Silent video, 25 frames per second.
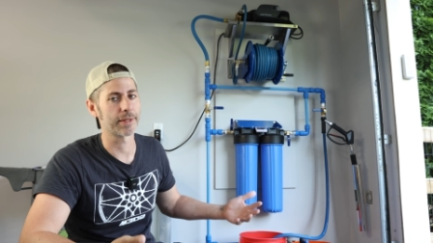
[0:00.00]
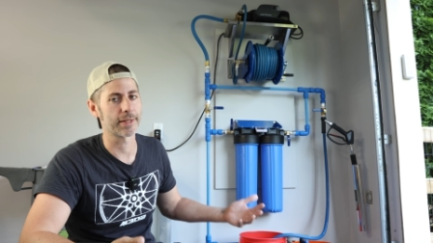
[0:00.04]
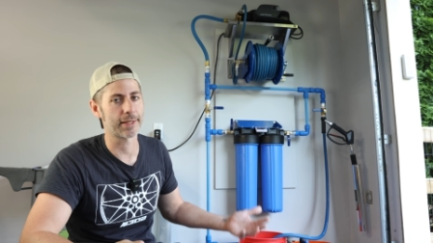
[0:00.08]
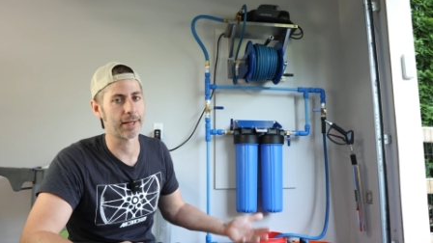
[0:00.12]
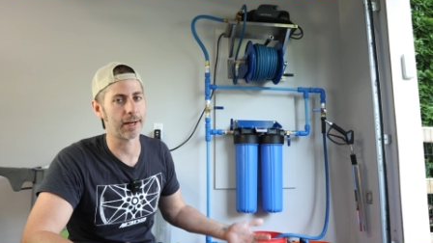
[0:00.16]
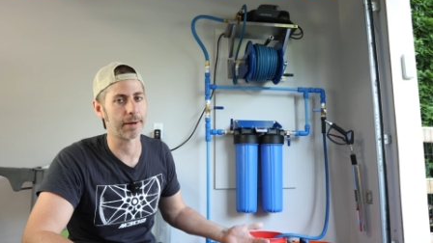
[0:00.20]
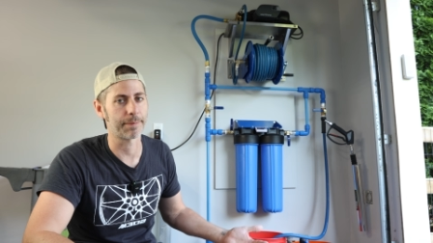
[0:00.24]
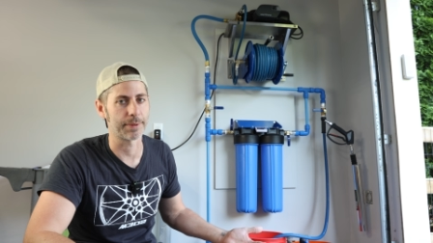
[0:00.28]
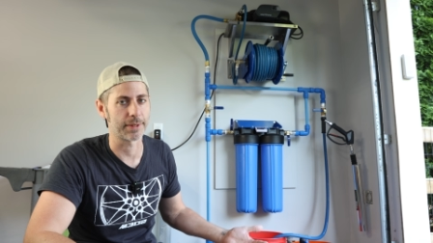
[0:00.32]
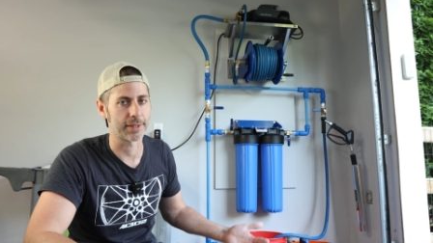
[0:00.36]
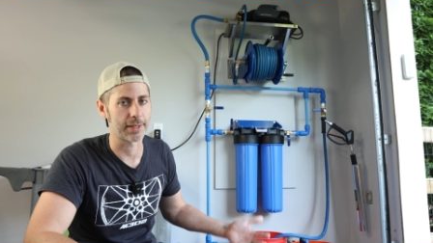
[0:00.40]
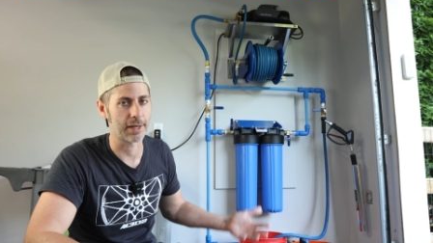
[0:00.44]
the
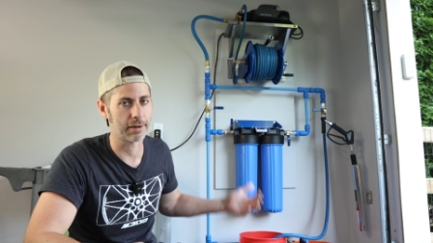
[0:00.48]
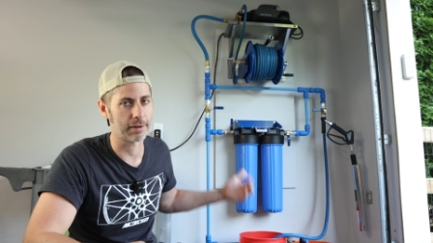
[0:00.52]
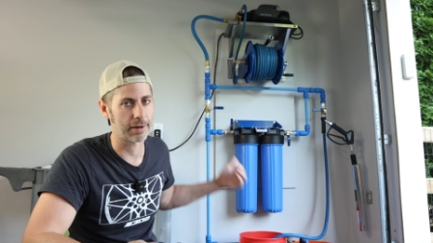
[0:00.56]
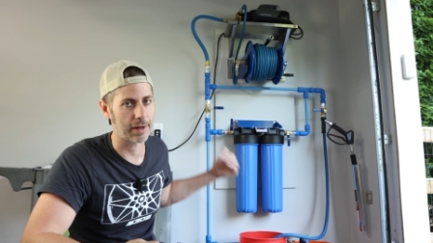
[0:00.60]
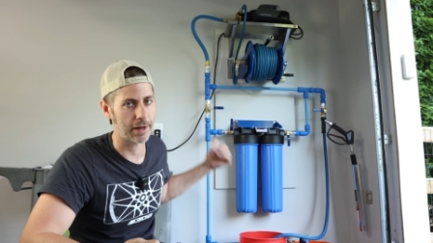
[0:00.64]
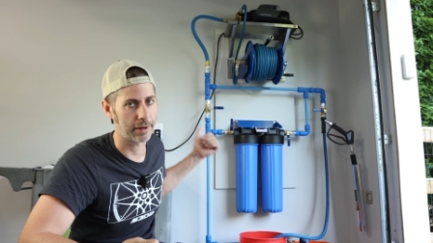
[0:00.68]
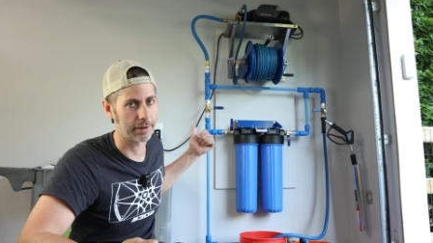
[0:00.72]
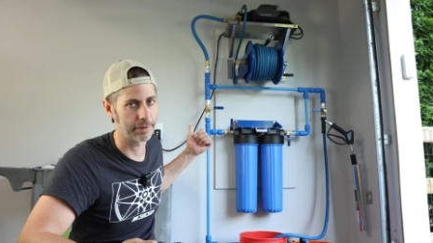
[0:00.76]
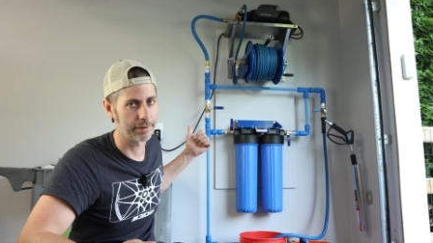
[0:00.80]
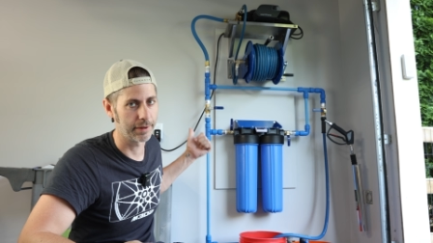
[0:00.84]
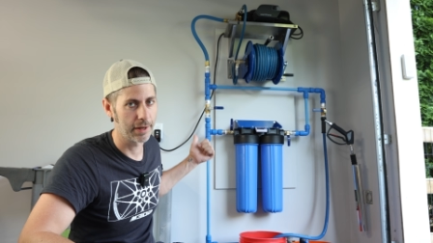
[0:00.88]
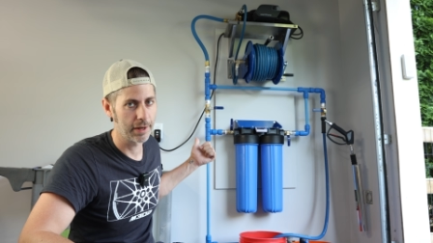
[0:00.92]
setup and
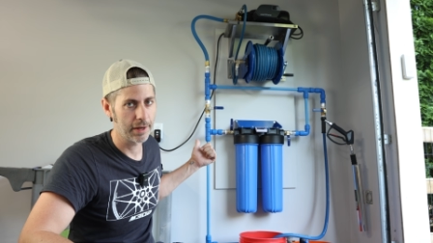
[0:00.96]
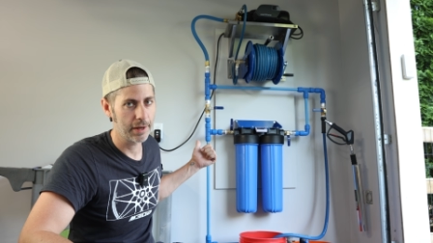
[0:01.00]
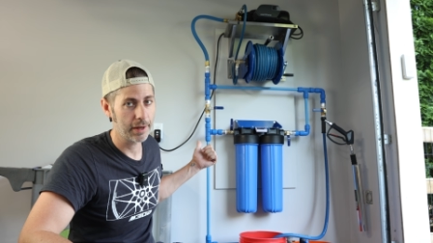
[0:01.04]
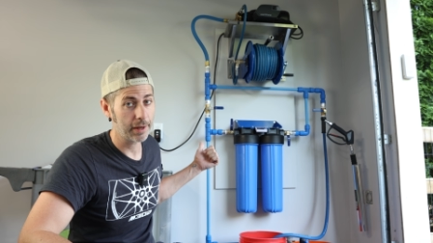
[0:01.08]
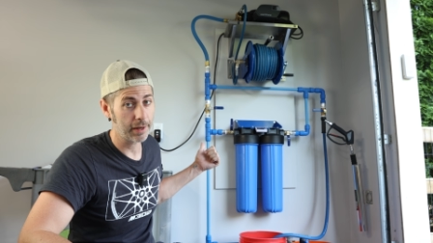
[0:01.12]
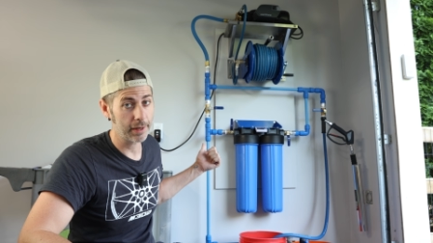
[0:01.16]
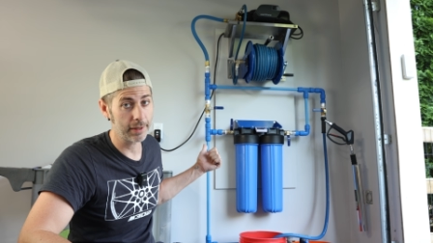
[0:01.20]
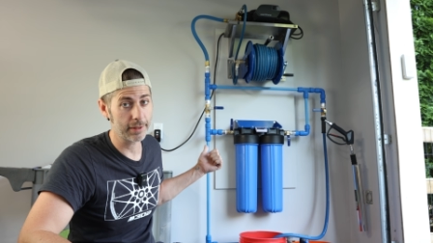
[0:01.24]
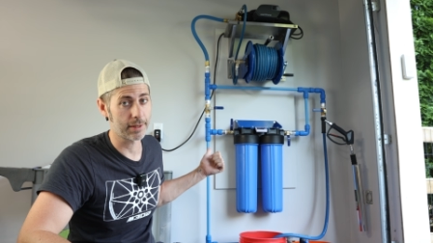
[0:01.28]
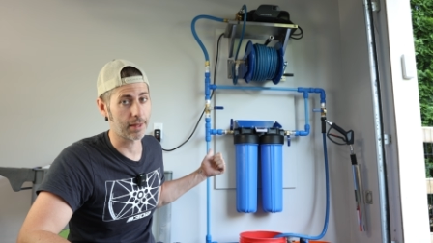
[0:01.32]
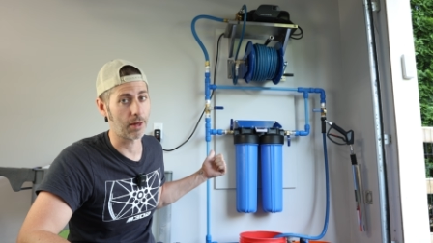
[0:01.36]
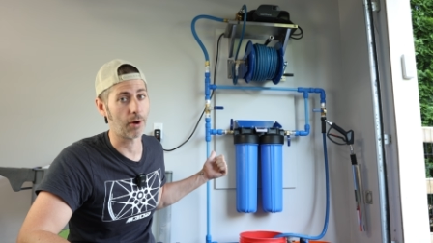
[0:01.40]
teardown
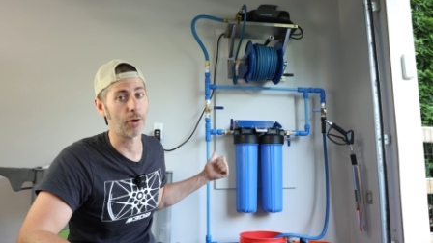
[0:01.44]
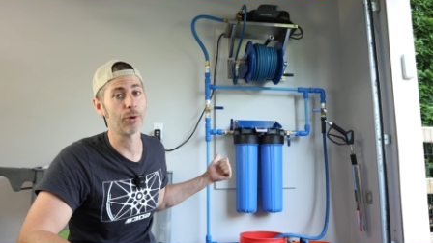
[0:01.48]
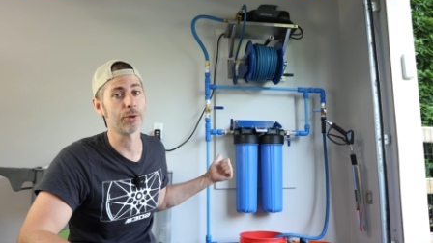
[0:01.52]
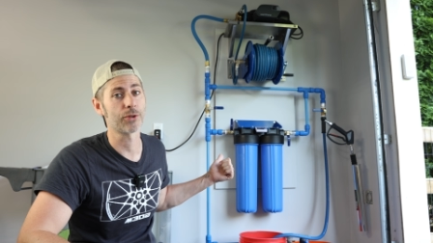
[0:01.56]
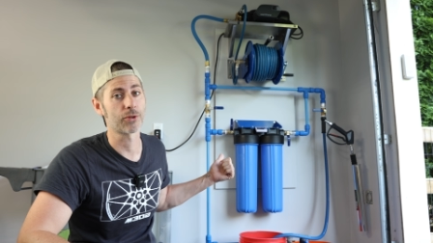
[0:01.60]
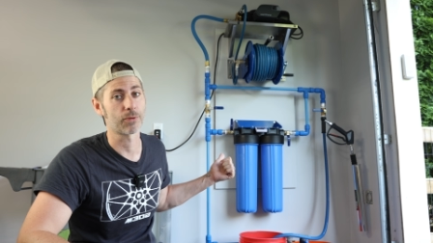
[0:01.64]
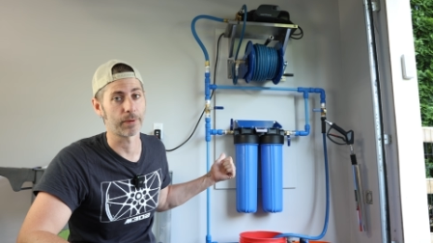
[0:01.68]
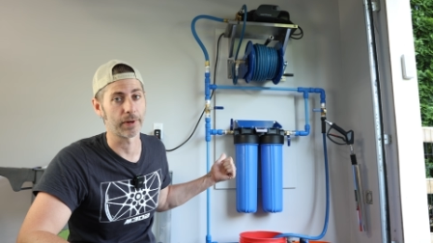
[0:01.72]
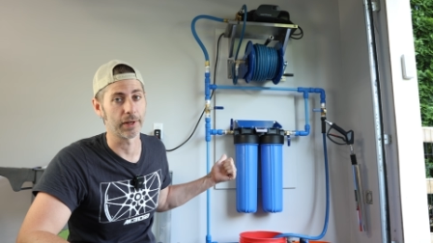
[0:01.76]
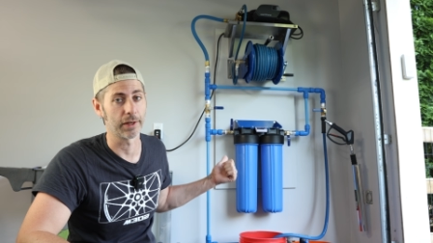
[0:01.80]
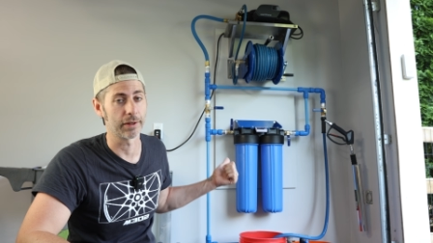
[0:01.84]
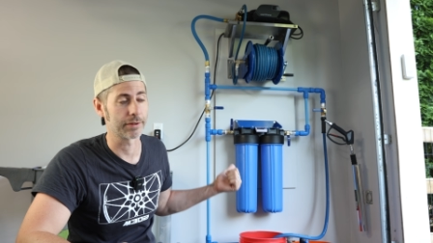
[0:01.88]
is the
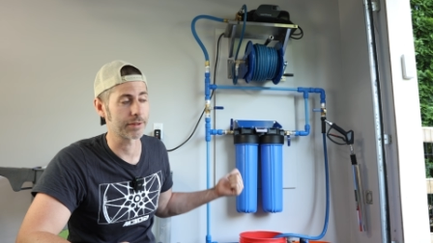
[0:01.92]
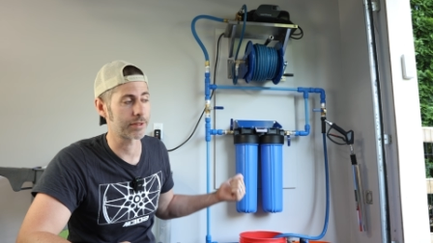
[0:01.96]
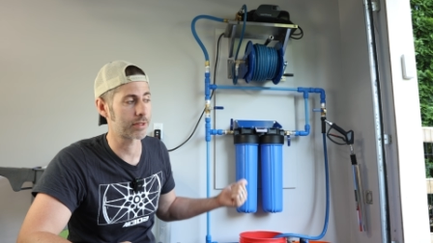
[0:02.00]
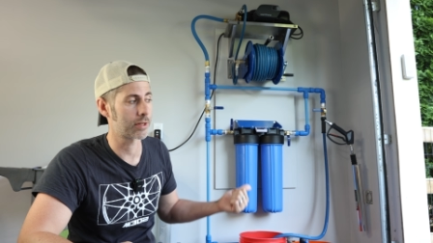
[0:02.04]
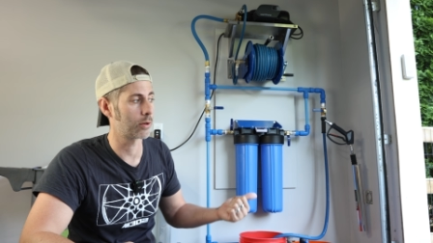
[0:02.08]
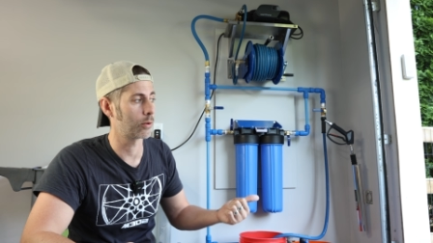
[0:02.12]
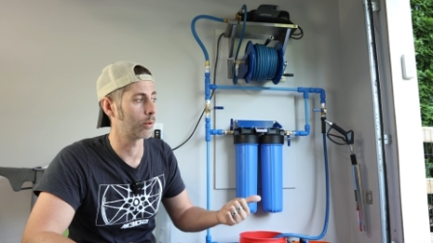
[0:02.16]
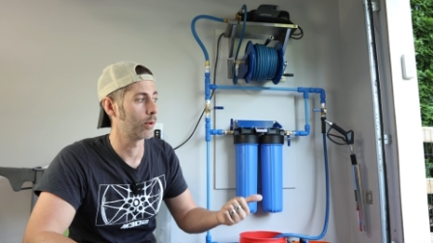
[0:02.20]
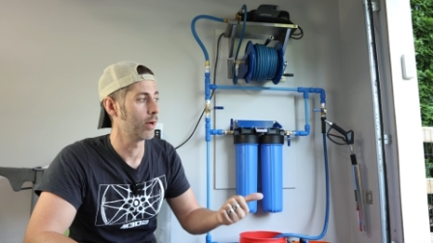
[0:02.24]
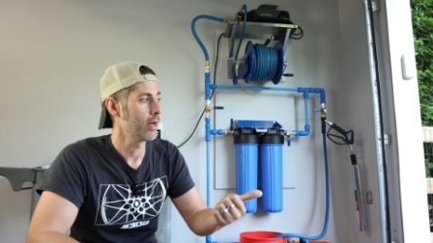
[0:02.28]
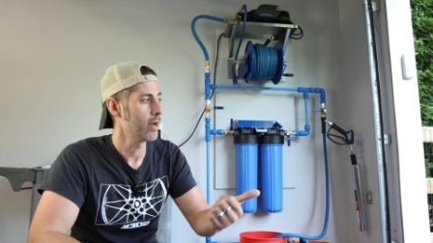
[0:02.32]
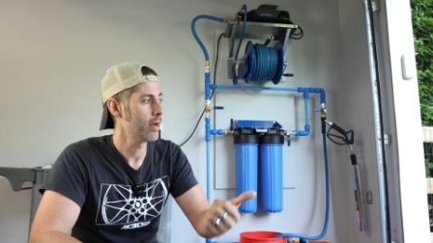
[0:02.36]
hose reel.
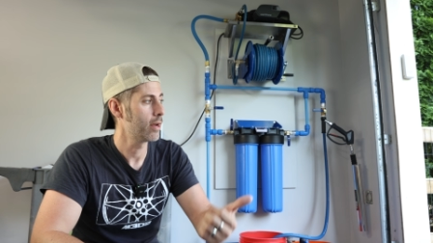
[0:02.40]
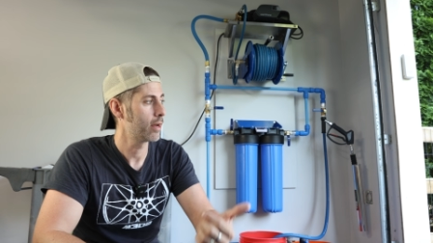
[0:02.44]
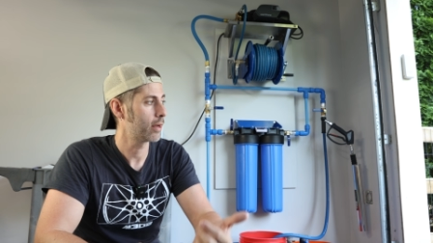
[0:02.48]
So